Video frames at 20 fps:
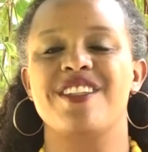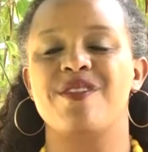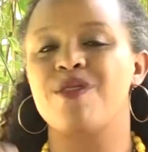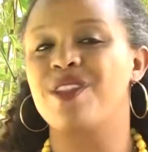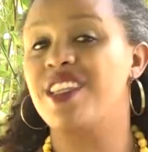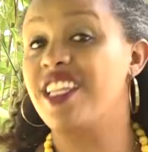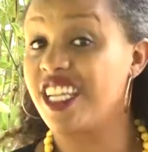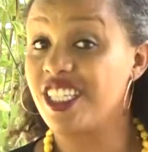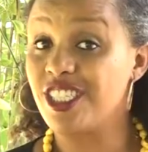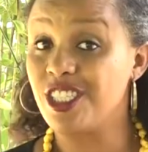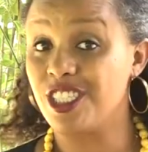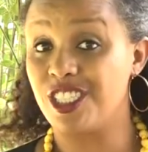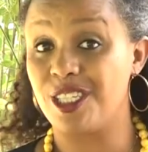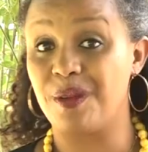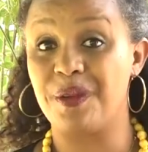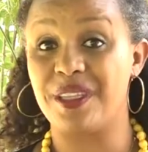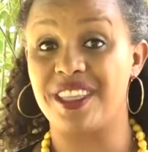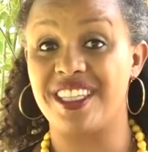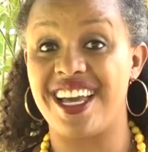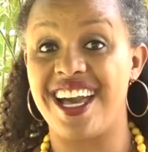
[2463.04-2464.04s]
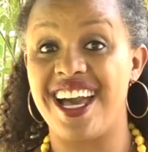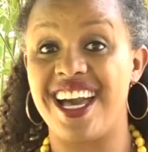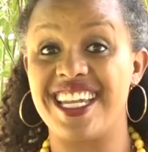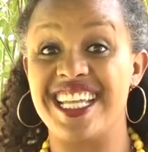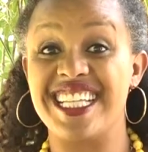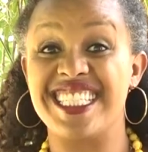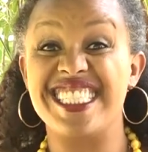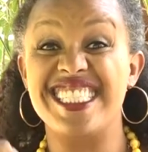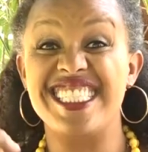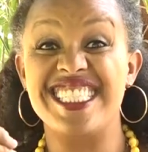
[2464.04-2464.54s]
relationship with God,
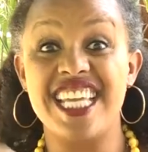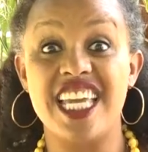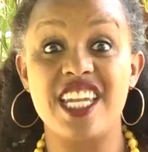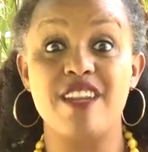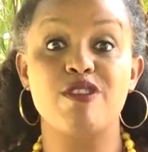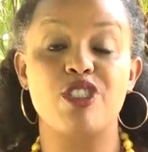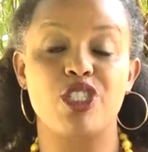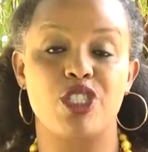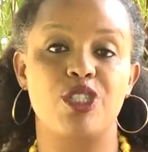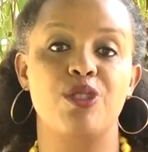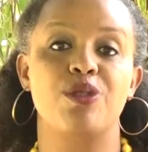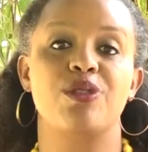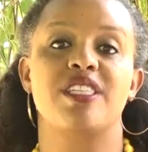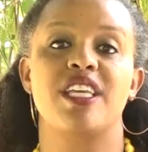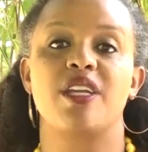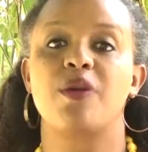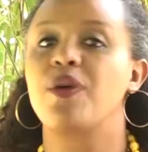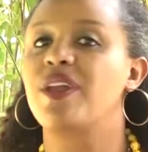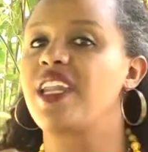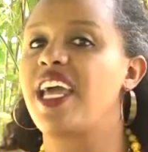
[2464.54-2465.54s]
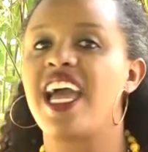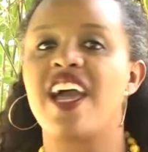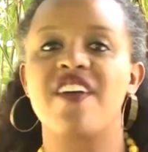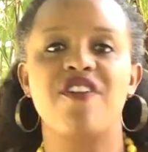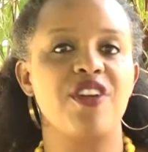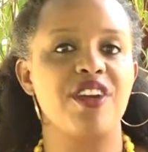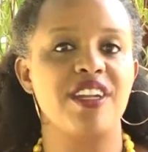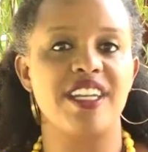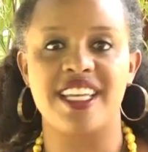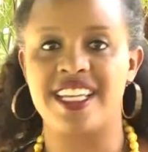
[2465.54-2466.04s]
instead of choosing
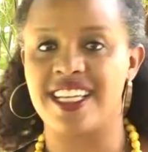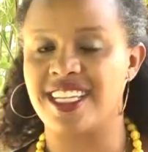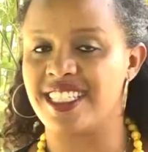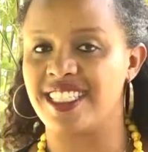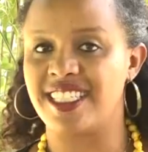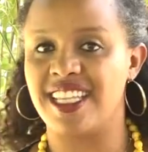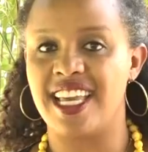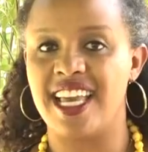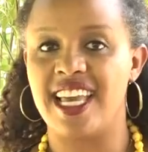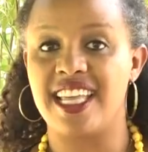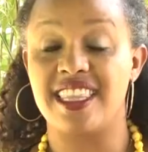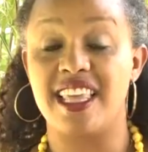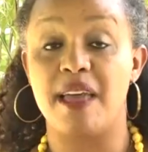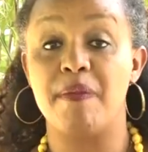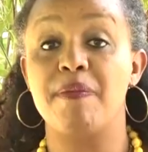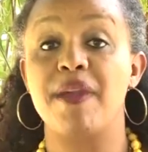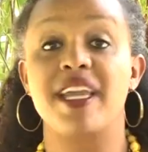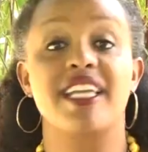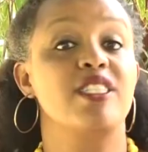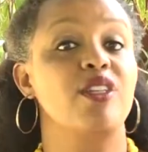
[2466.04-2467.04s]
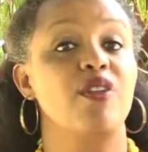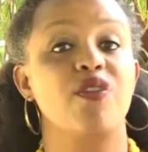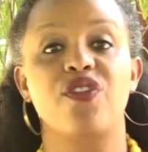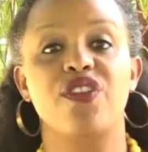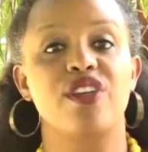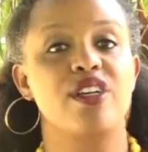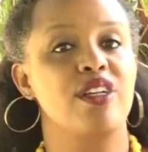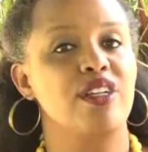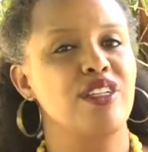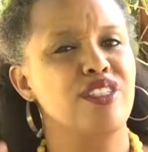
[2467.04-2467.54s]
whatever it is that makes you
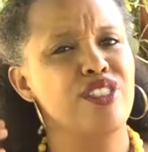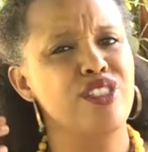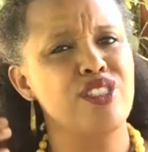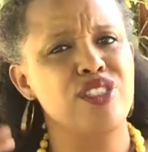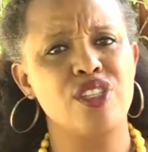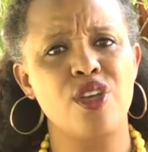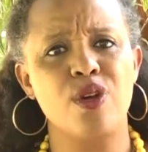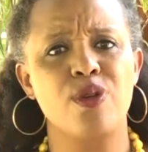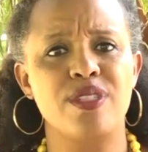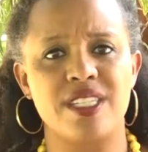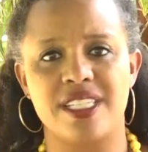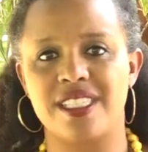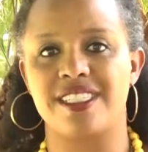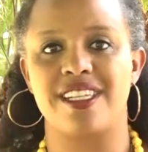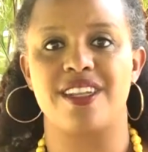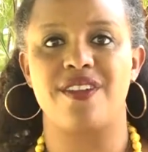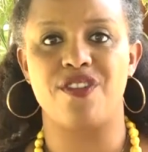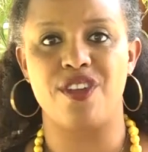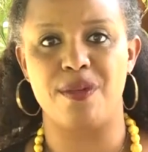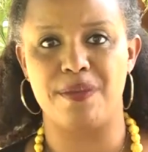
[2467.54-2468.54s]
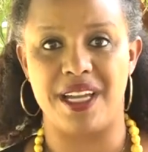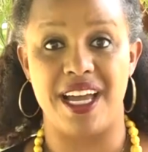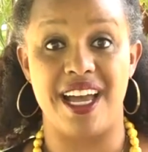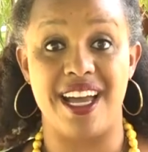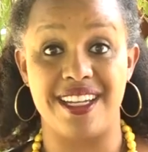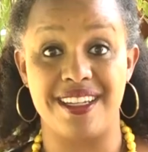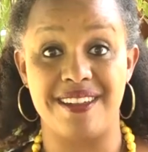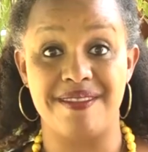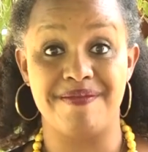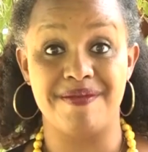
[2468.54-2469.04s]
feel so distant from
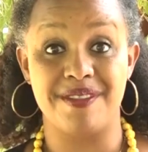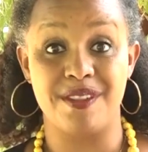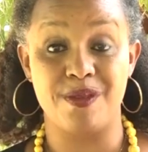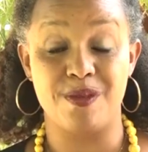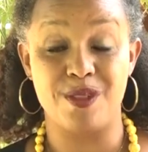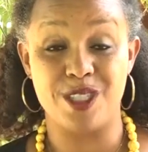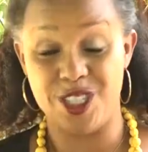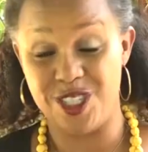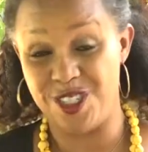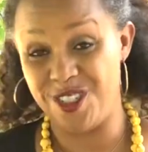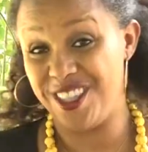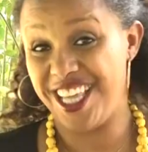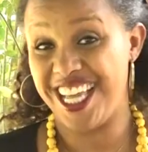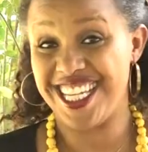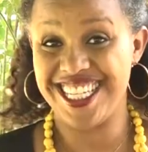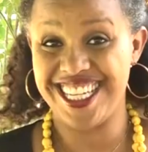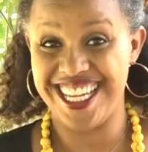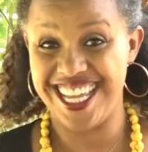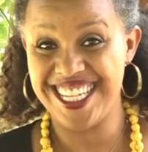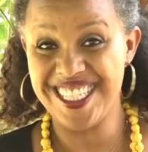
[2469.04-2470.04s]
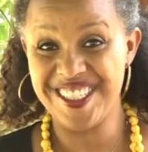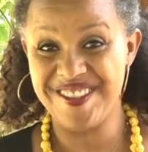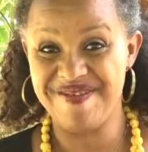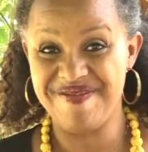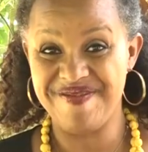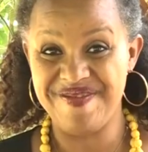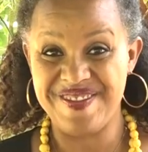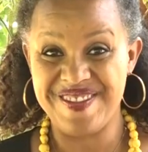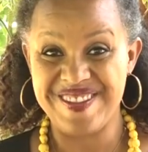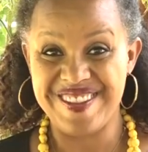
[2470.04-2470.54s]
God? Would you do that today?
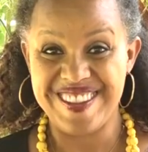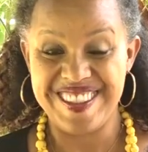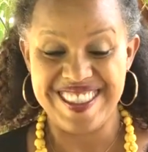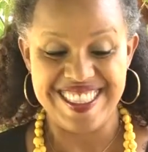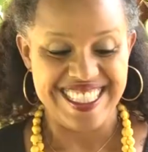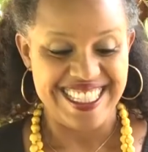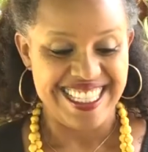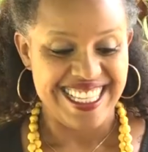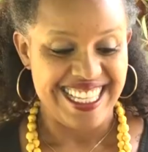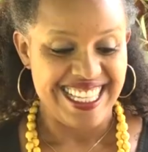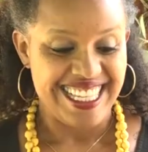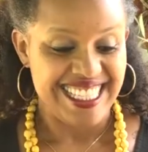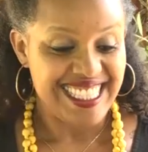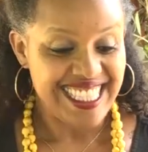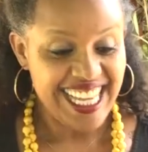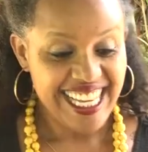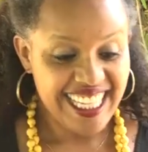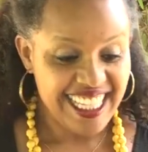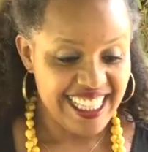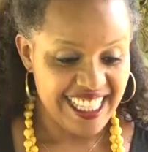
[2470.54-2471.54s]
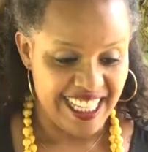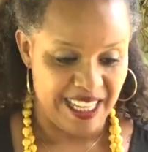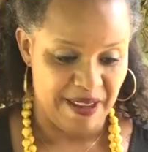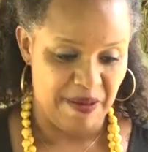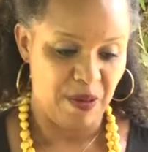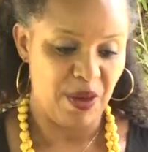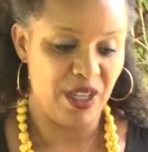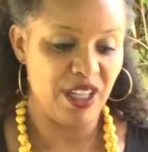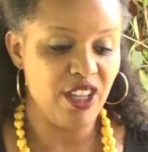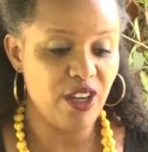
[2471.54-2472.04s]
Secondly,
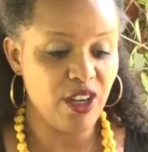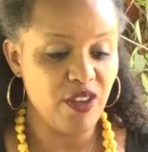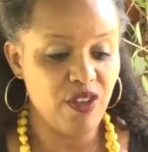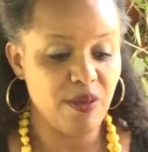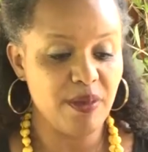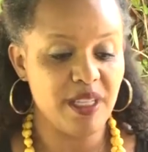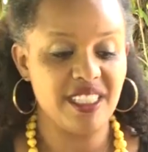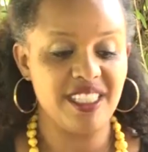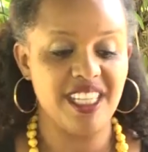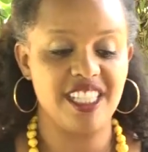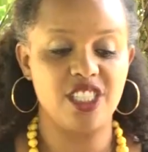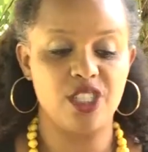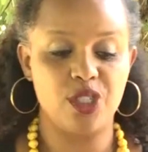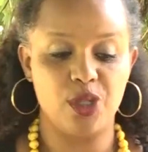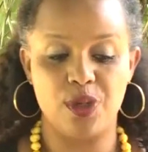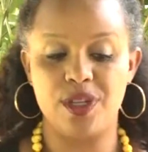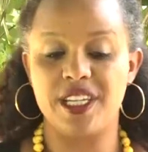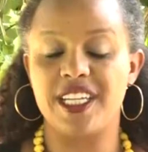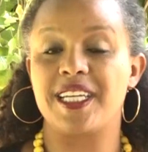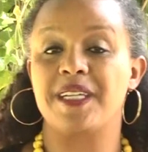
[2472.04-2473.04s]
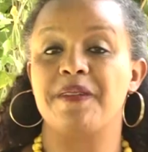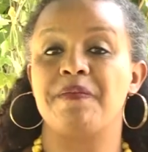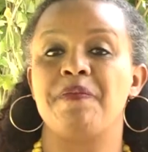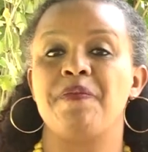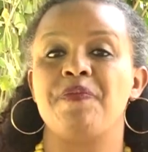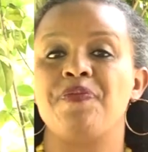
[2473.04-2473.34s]
we learn from the centurion